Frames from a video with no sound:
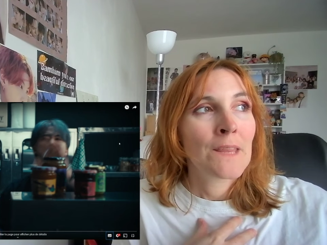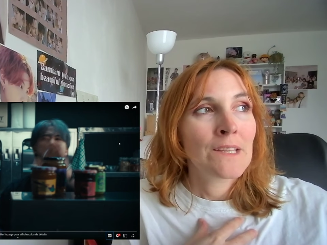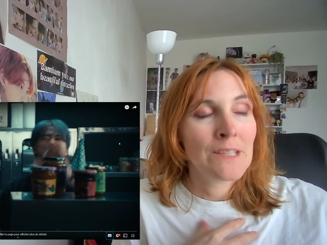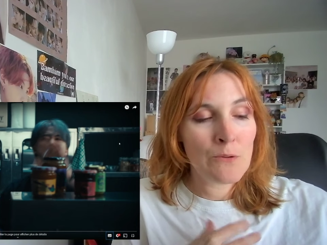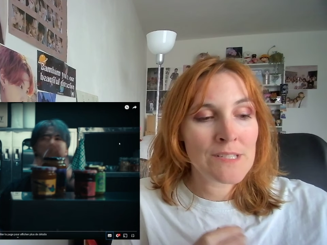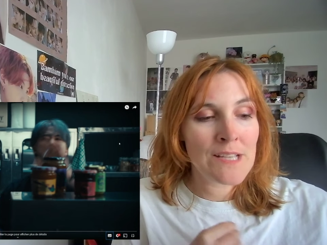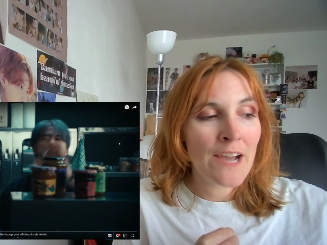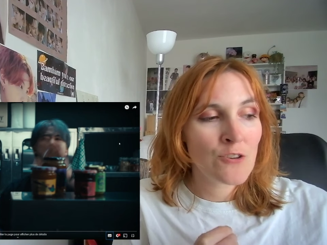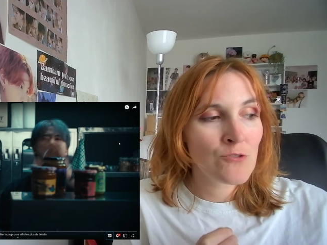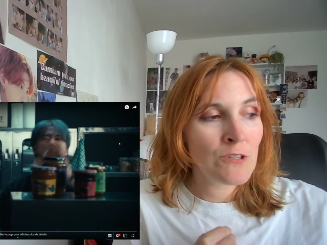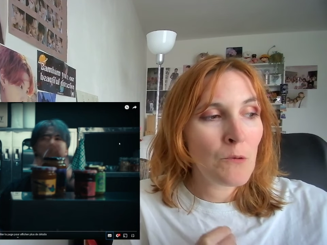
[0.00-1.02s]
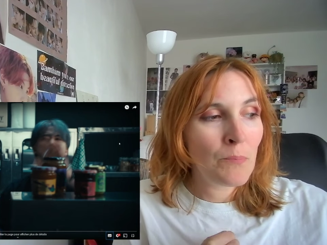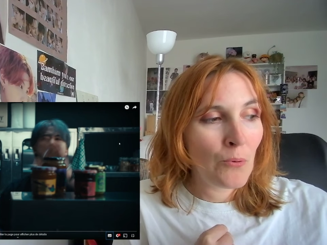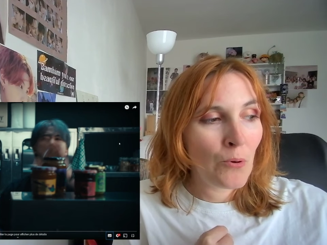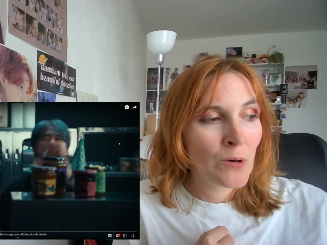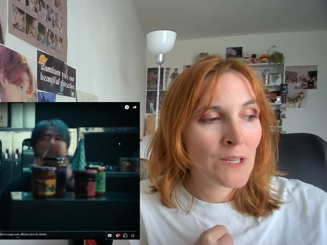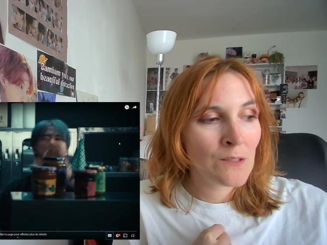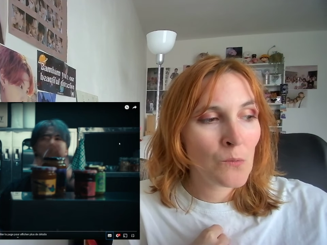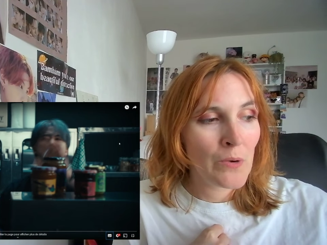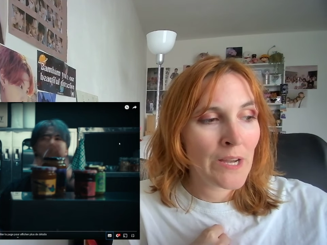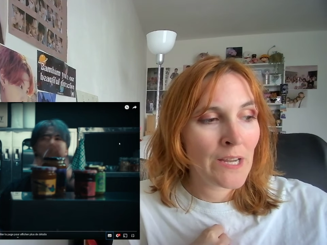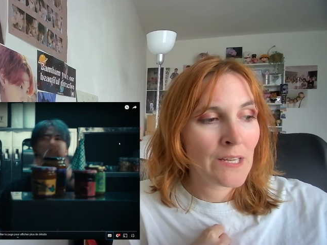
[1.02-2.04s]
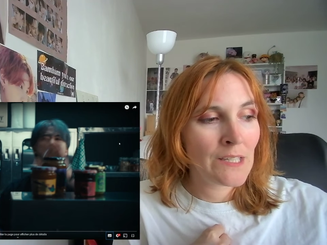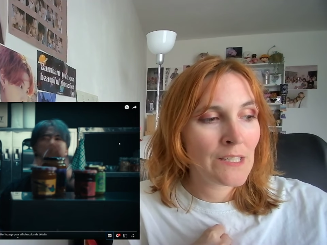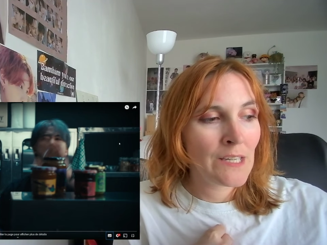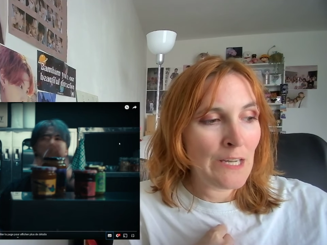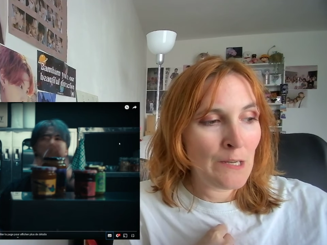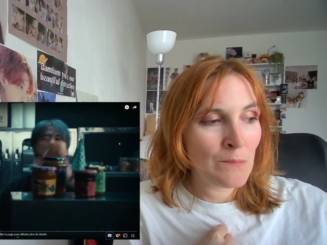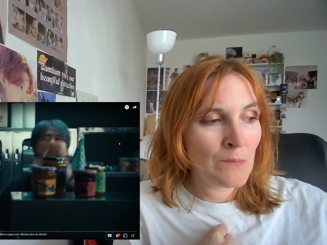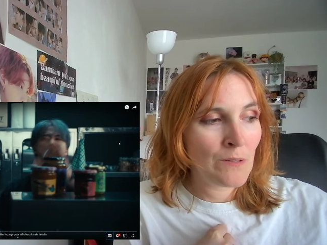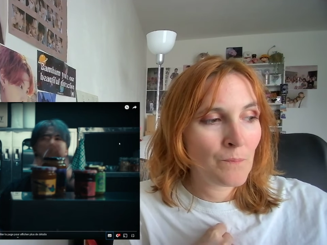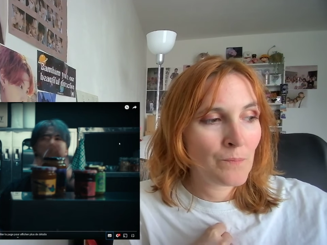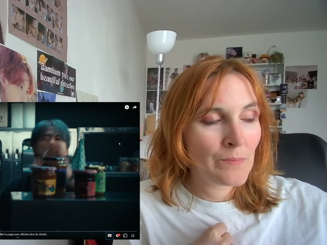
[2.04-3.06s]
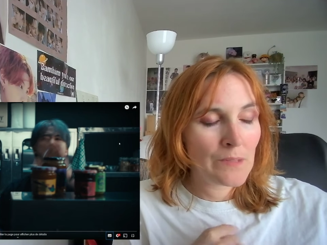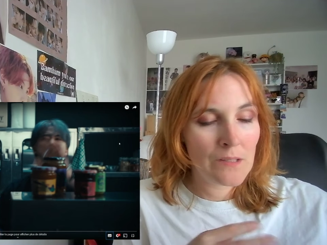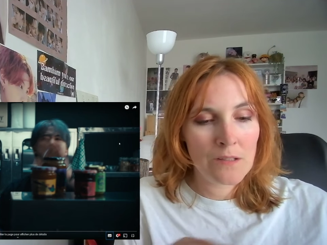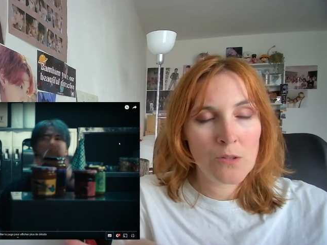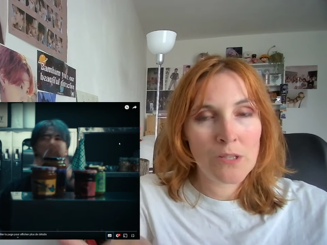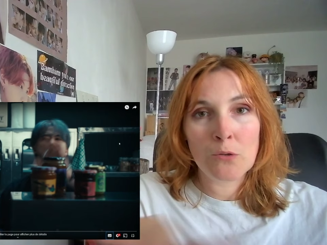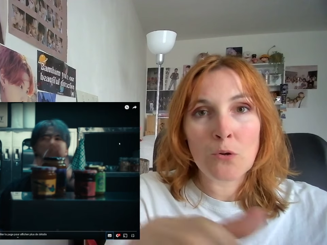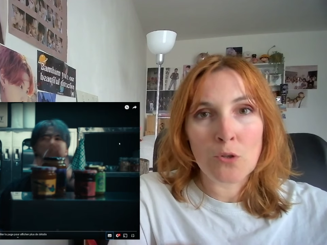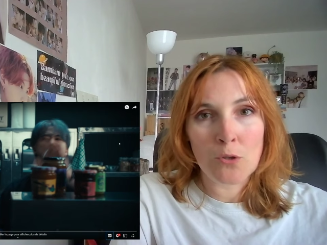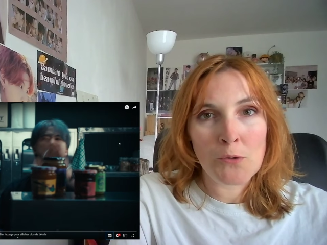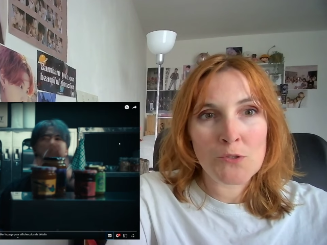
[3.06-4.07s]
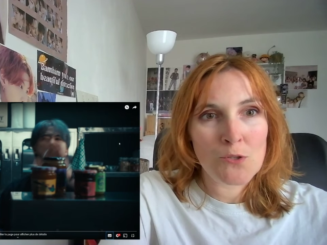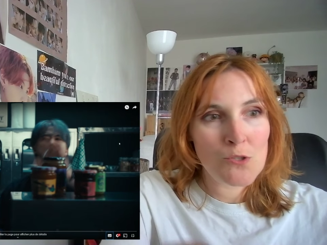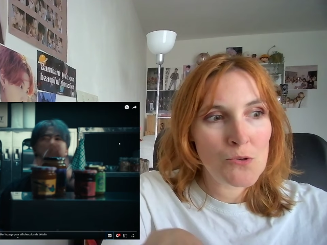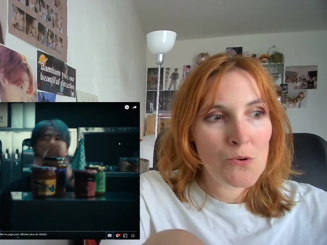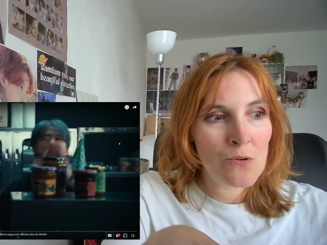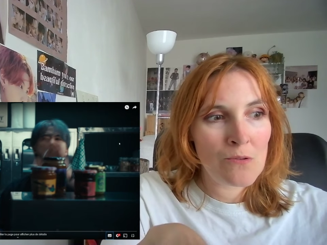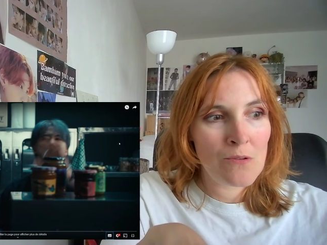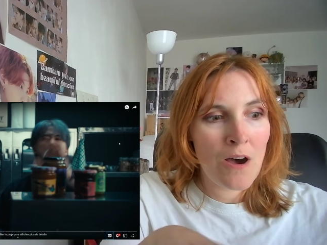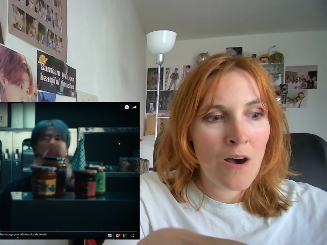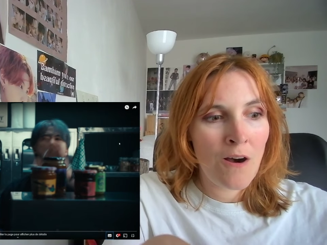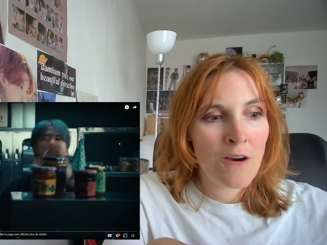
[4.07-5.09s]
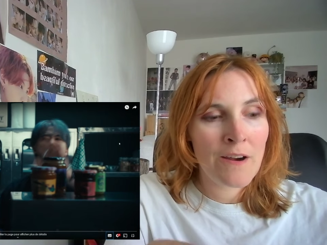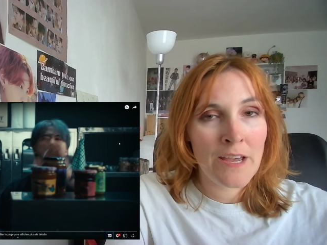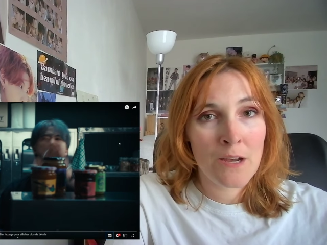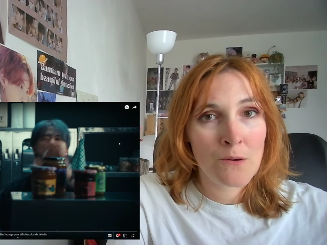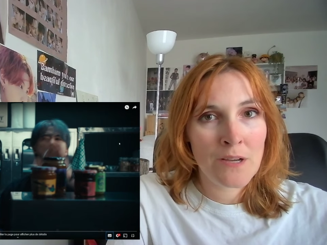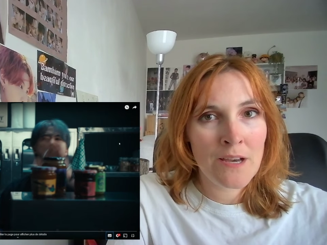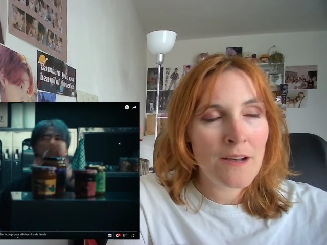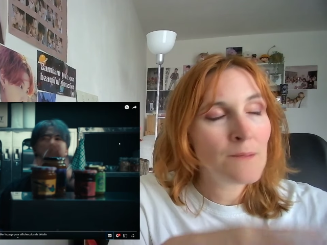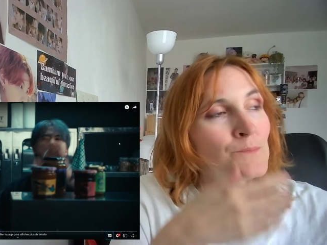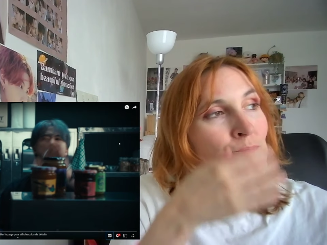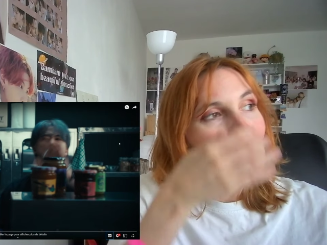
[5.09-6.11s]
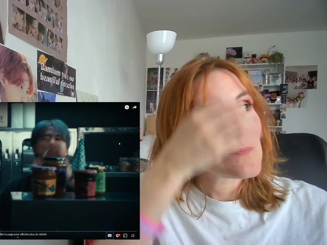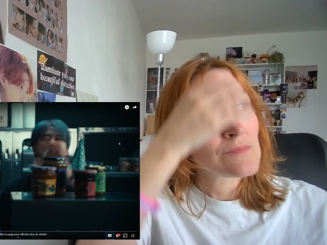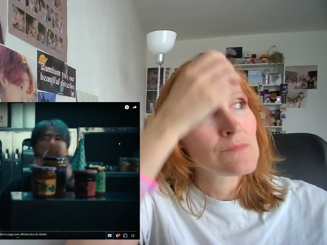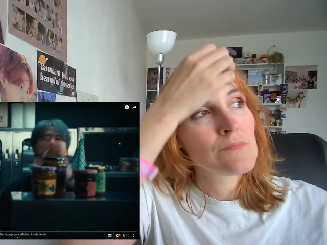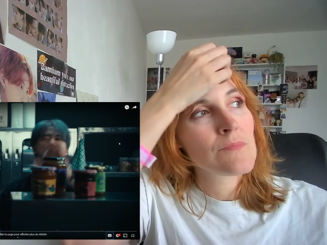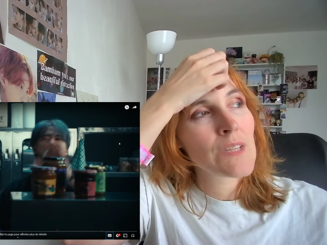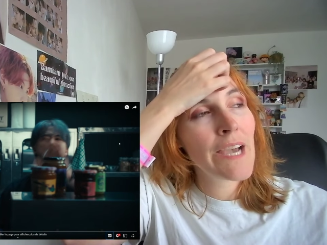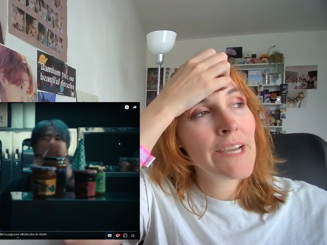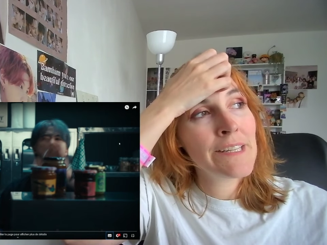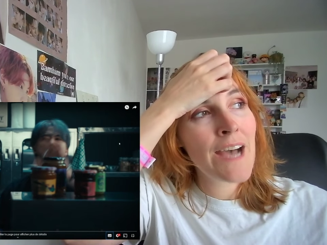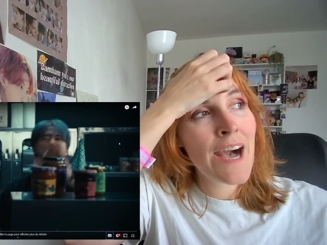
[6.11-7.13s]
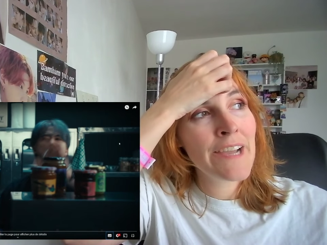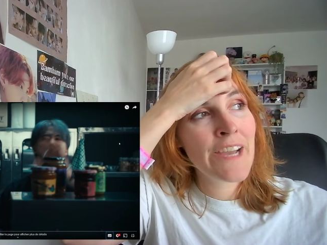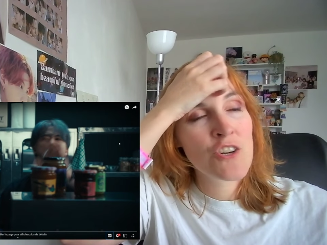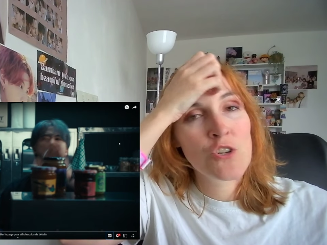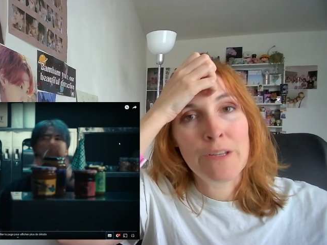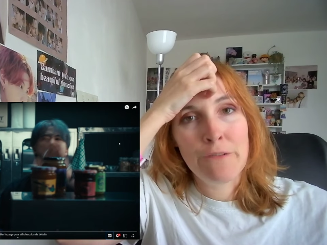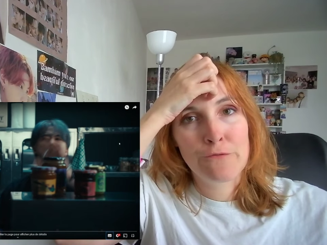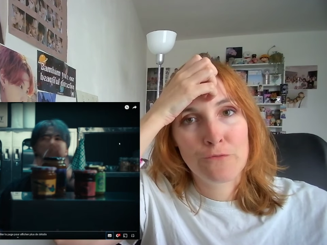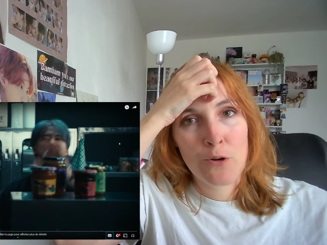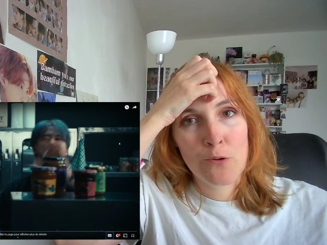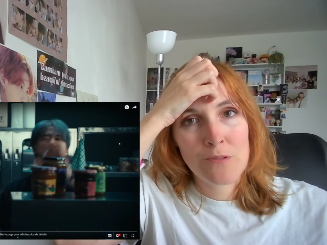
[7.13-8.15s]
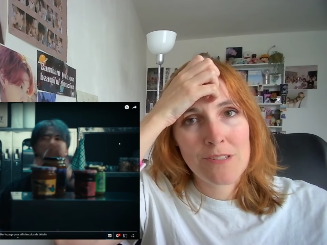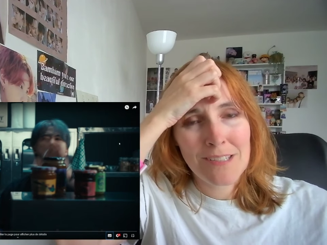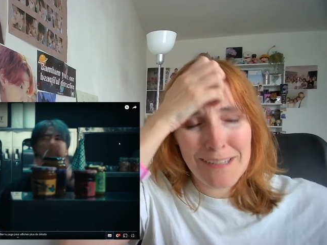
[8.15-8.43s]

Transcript: there was actually a point where he came a little closer to our area. And I actually froze.